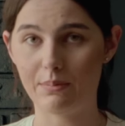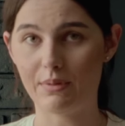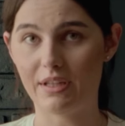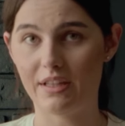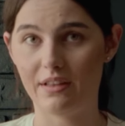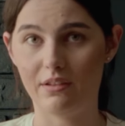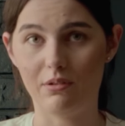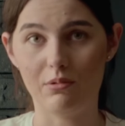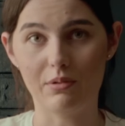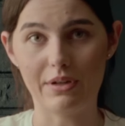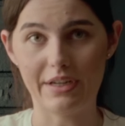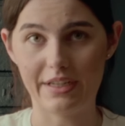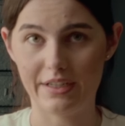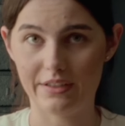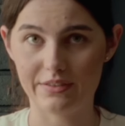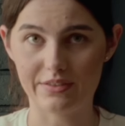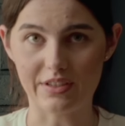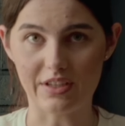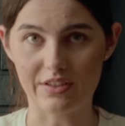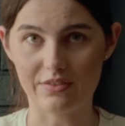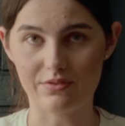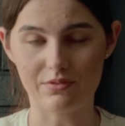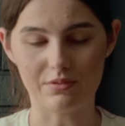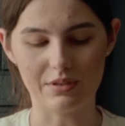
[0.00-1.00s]
made great
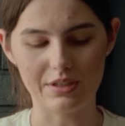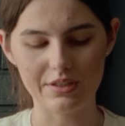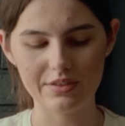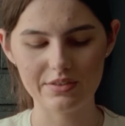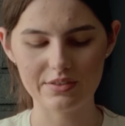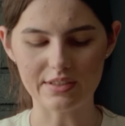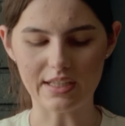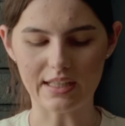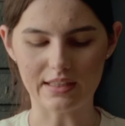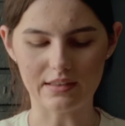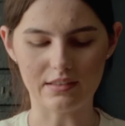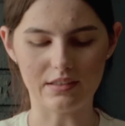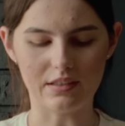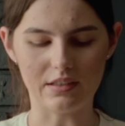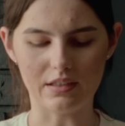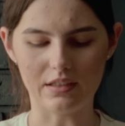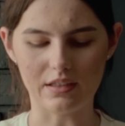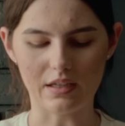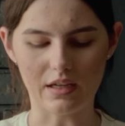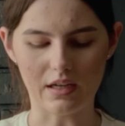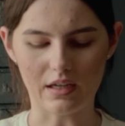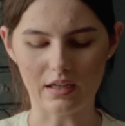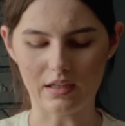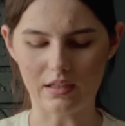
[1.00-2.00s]
accessories.
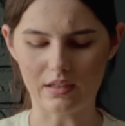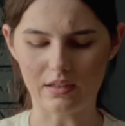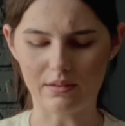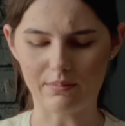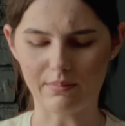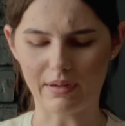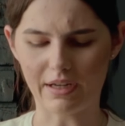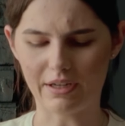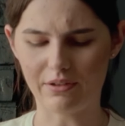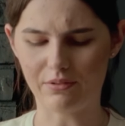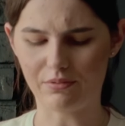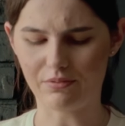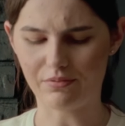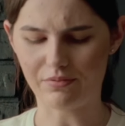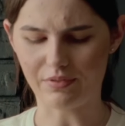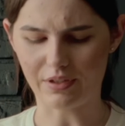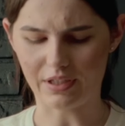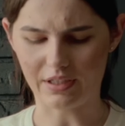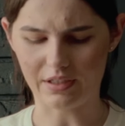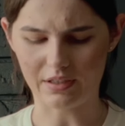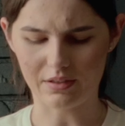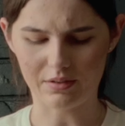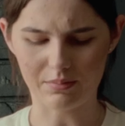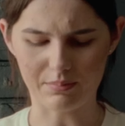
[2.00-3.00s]
Sadly, I don't
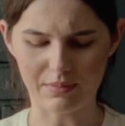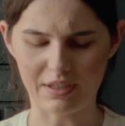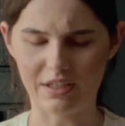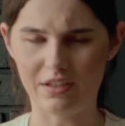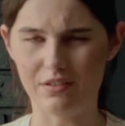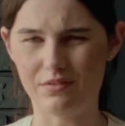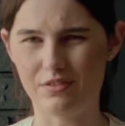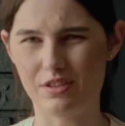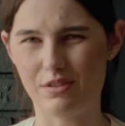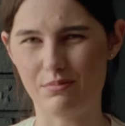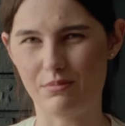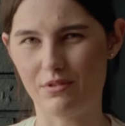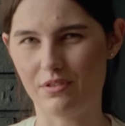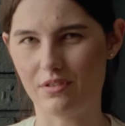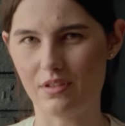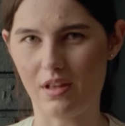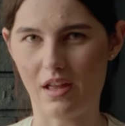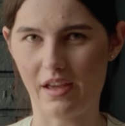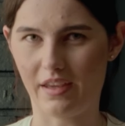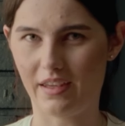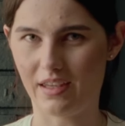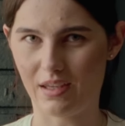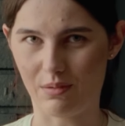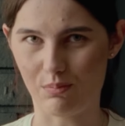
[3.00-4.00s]
think many of them are
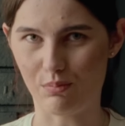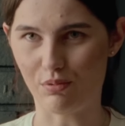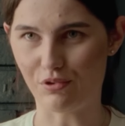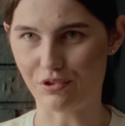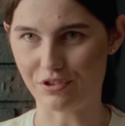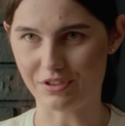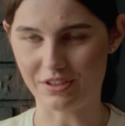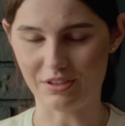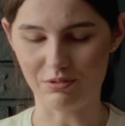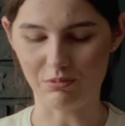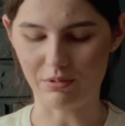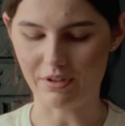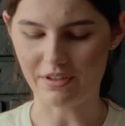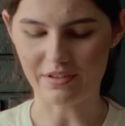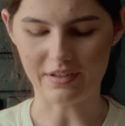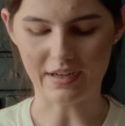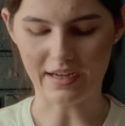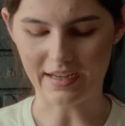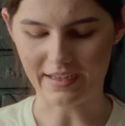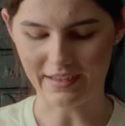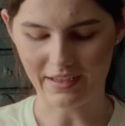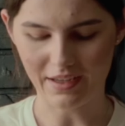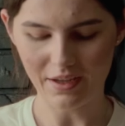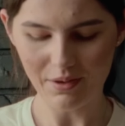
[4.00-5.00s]
like imported where
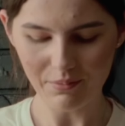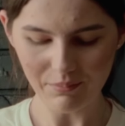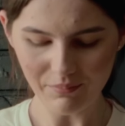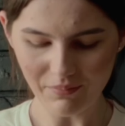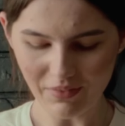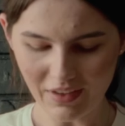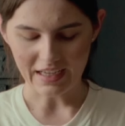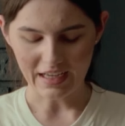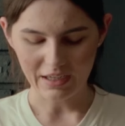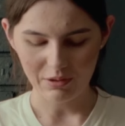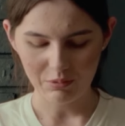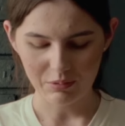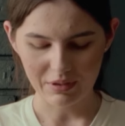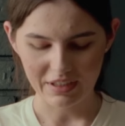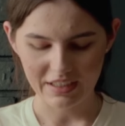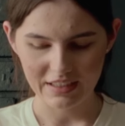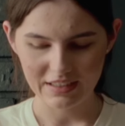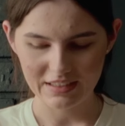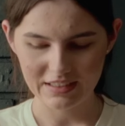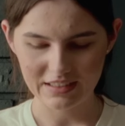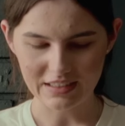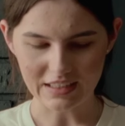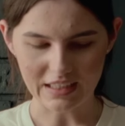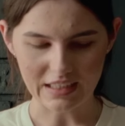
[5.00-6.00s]
I am.
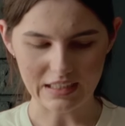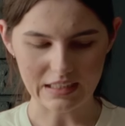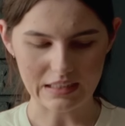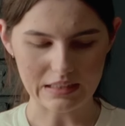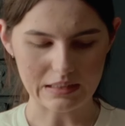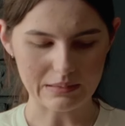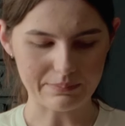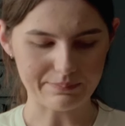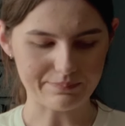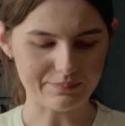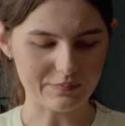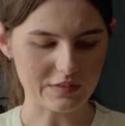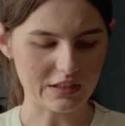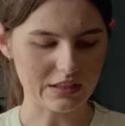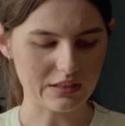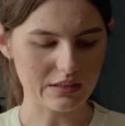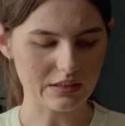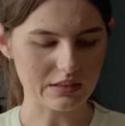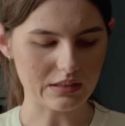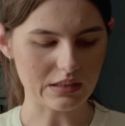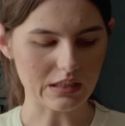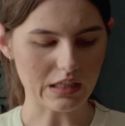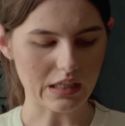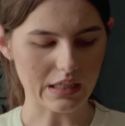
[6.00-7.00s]
Anyways, this
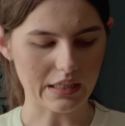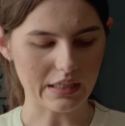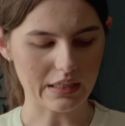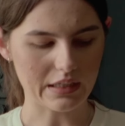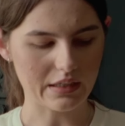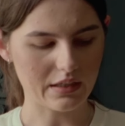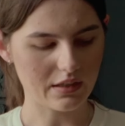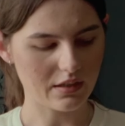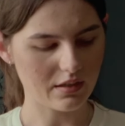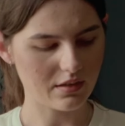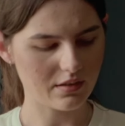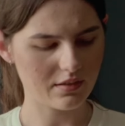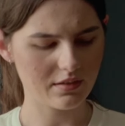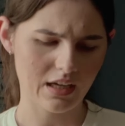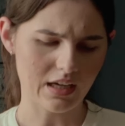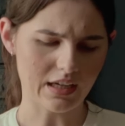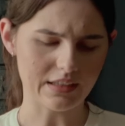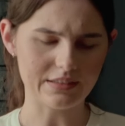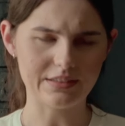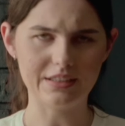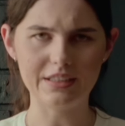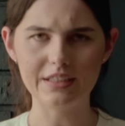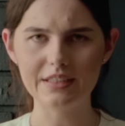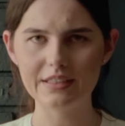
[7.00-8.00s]
is like
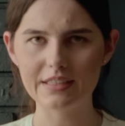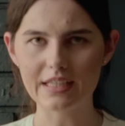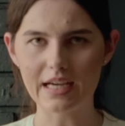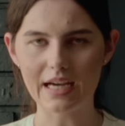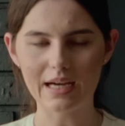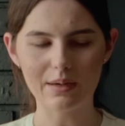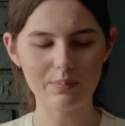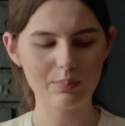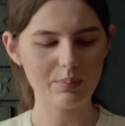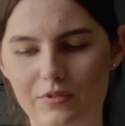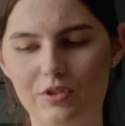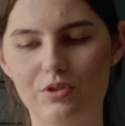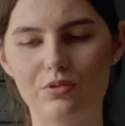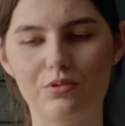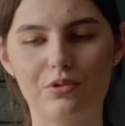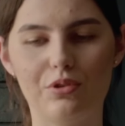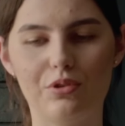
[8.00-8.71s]
a D-tap to